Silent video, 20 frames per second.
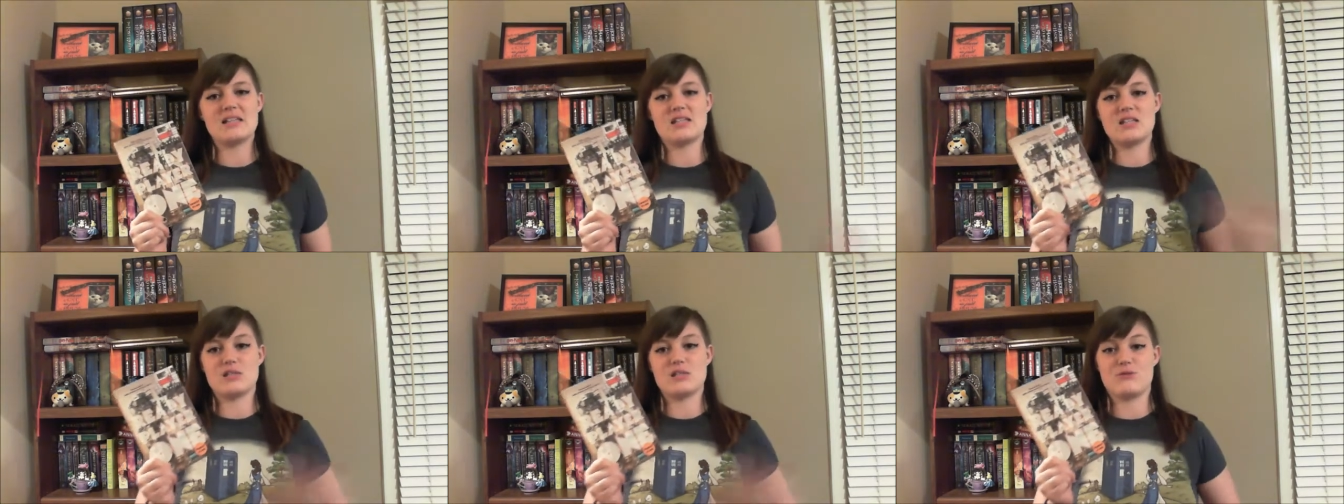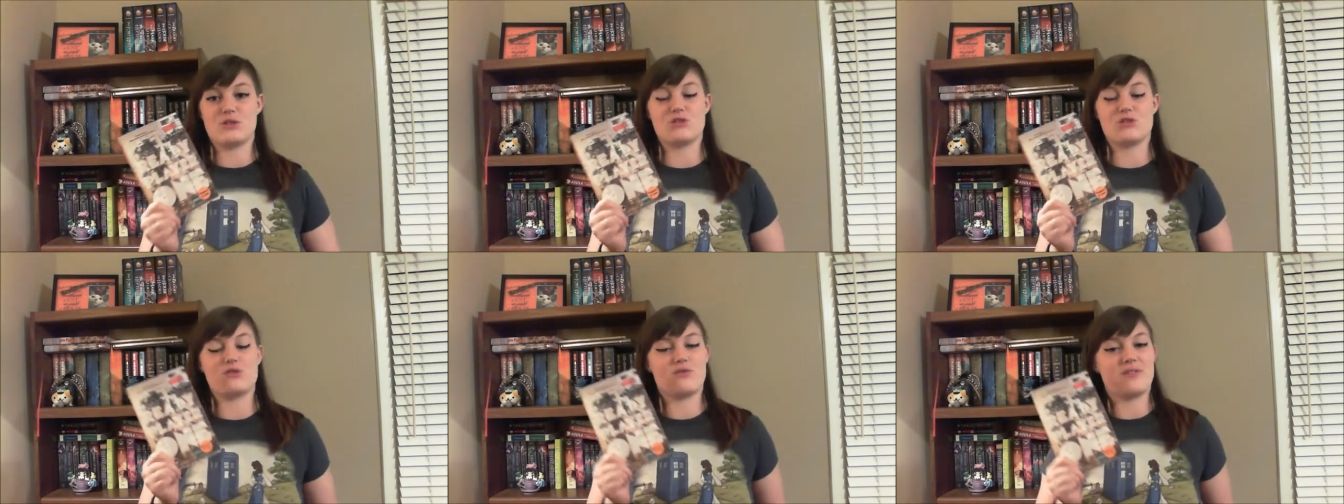in this
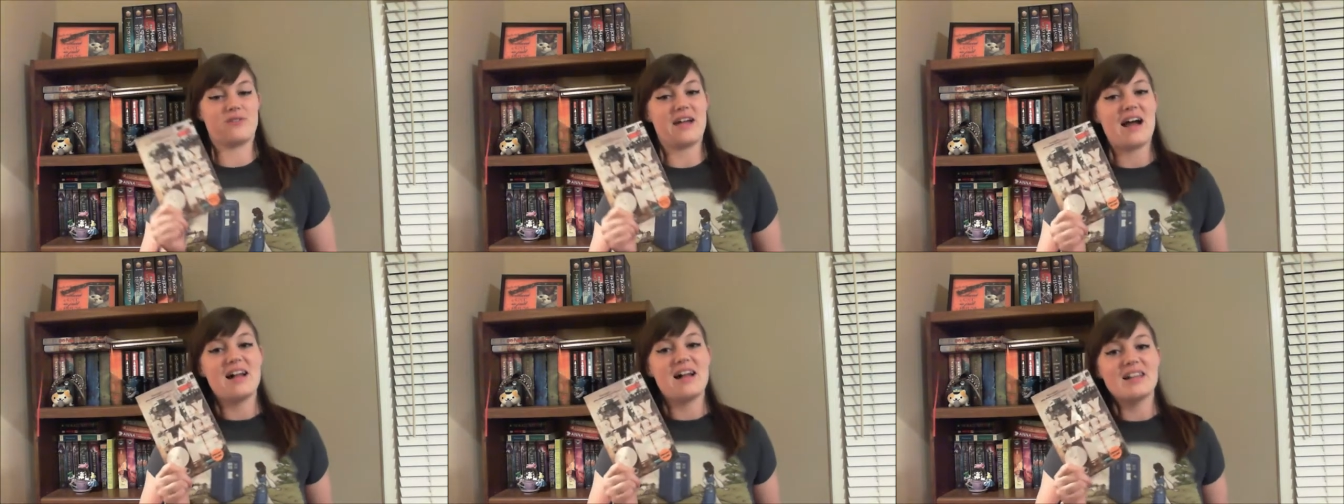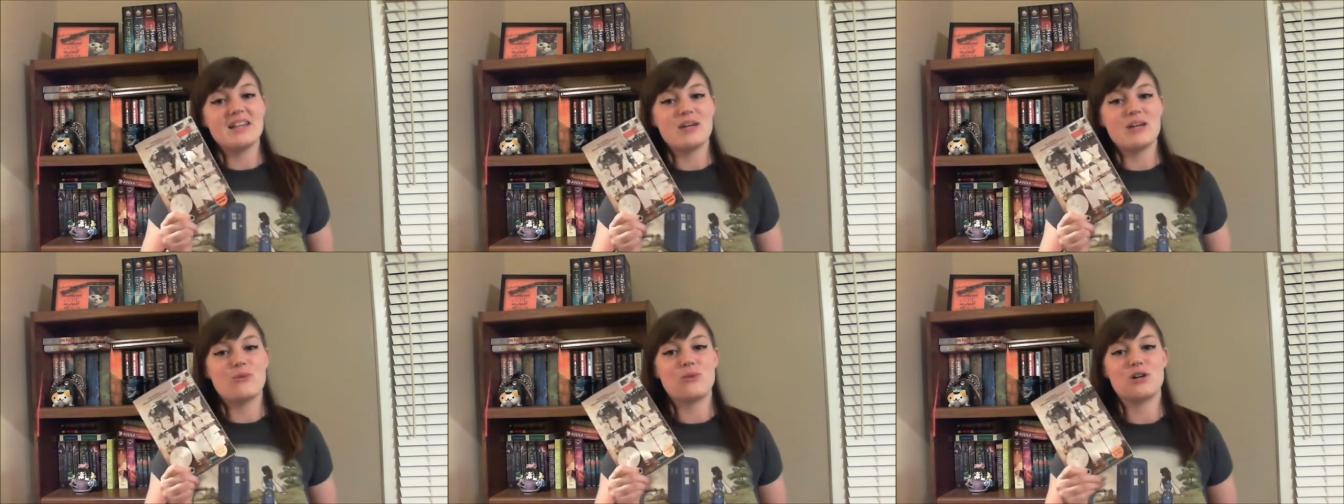virtual
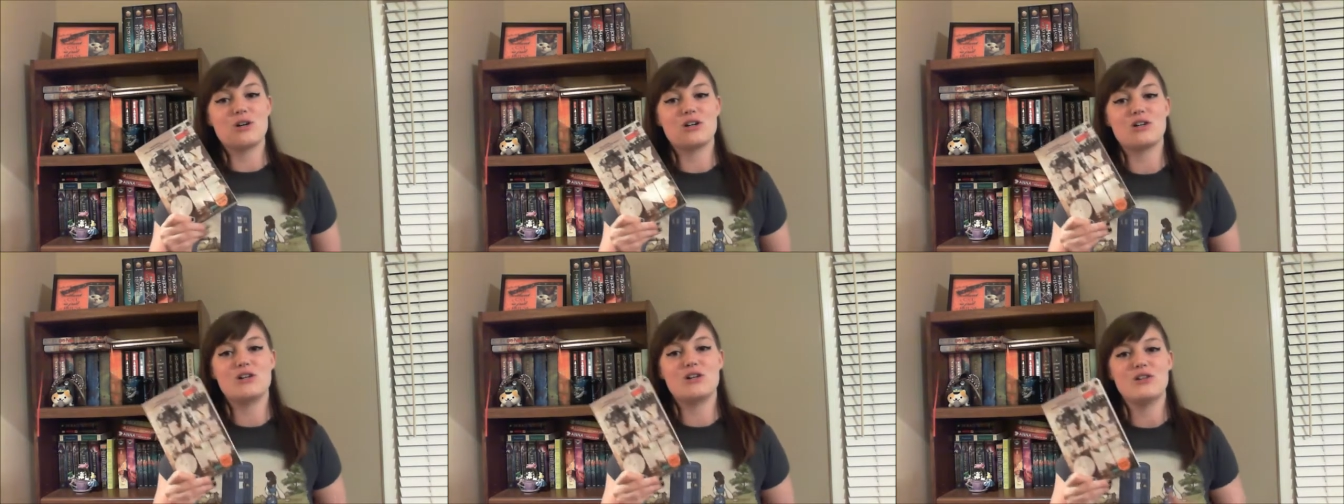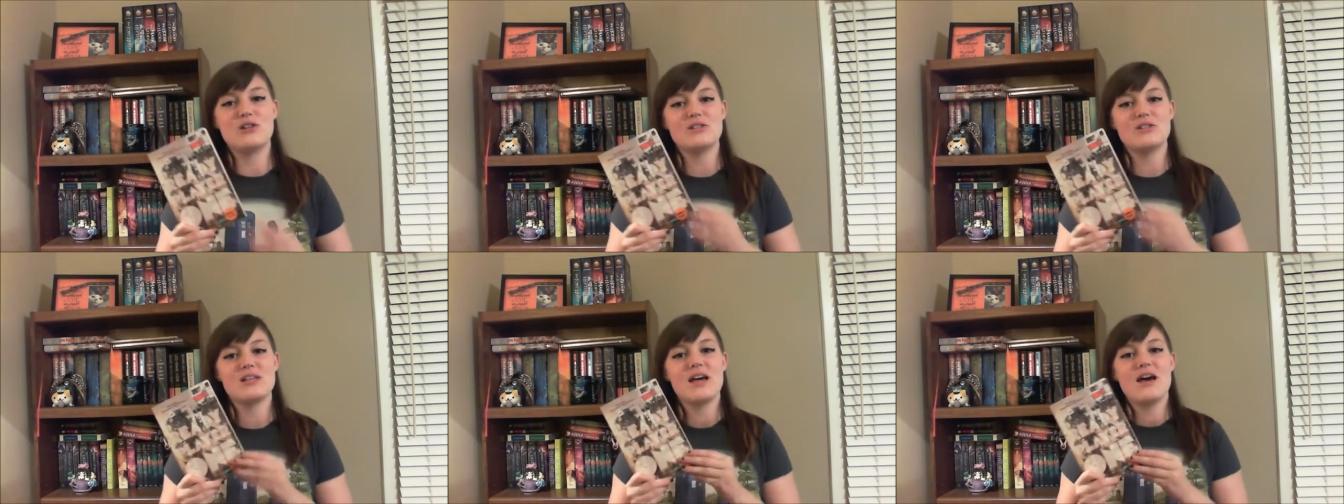reality
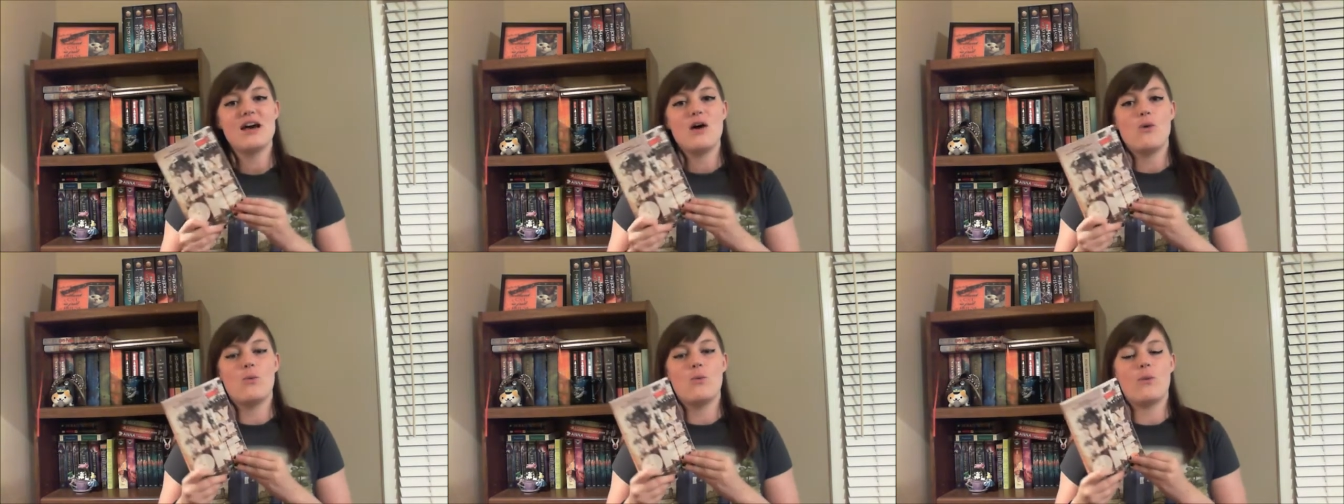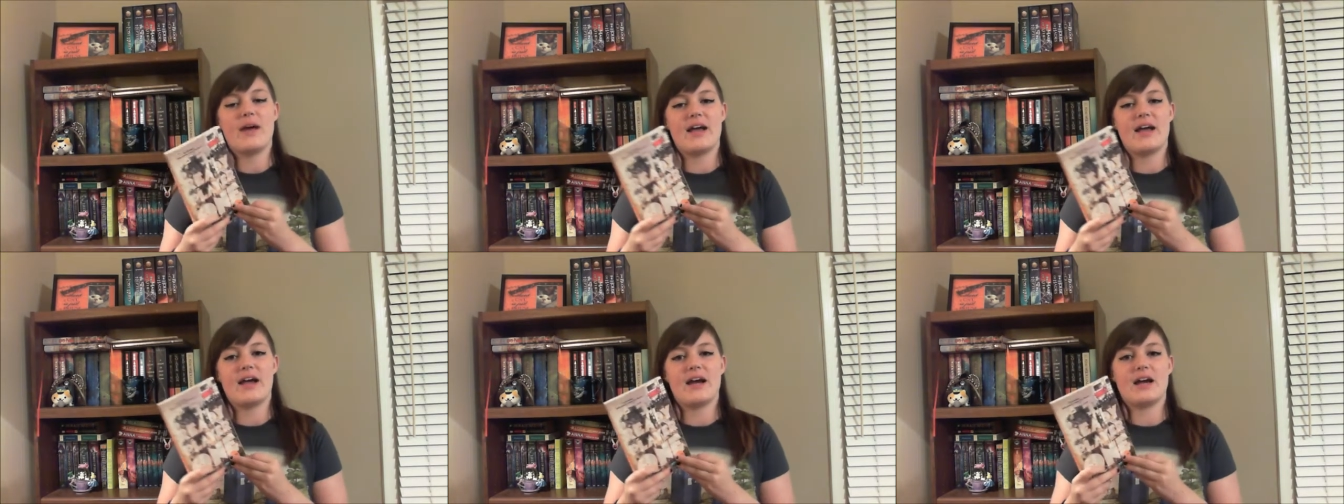world
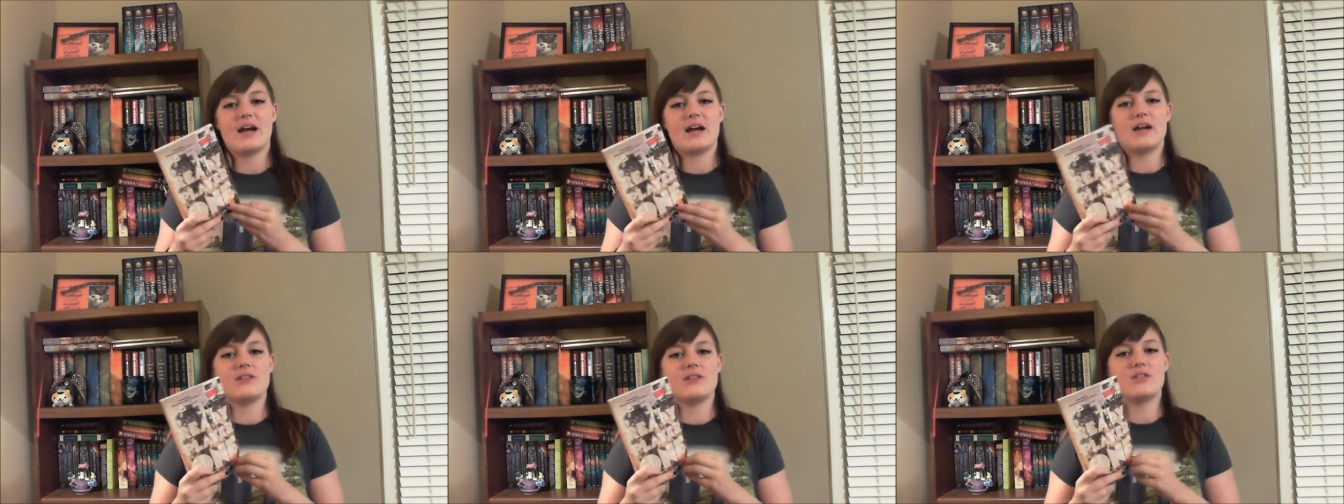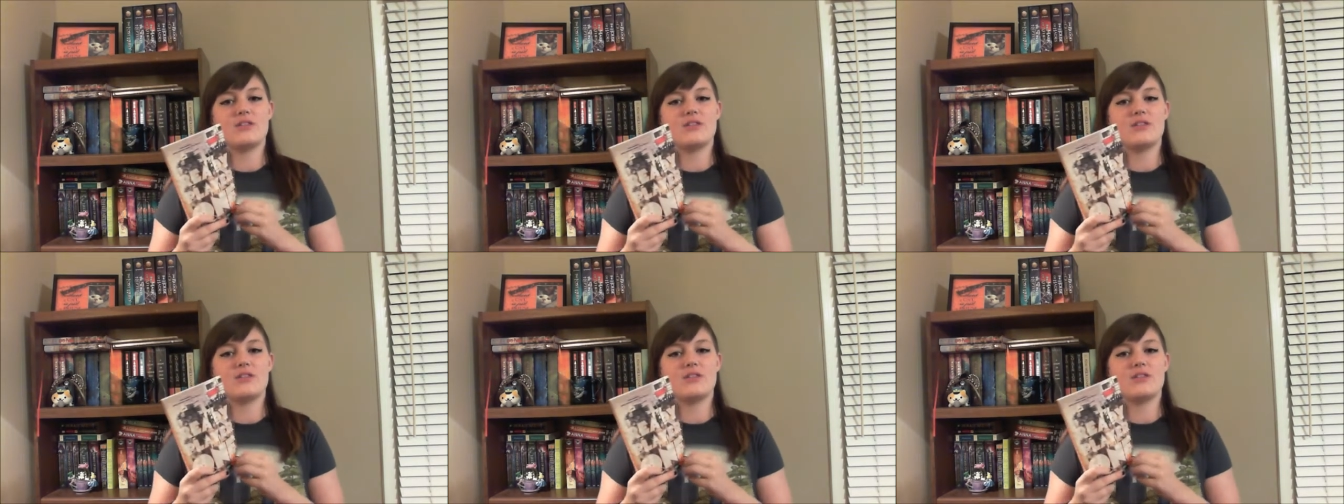where